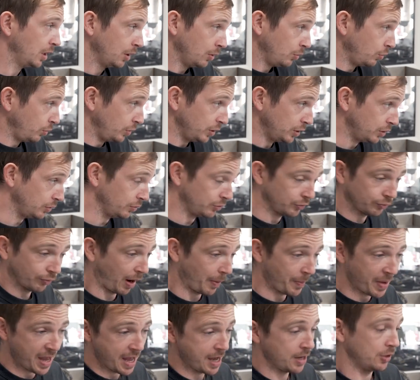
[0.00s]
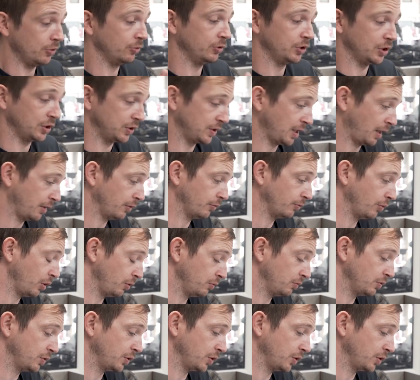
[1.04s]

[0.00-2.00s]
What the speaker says: we use REPair, who are just down the road.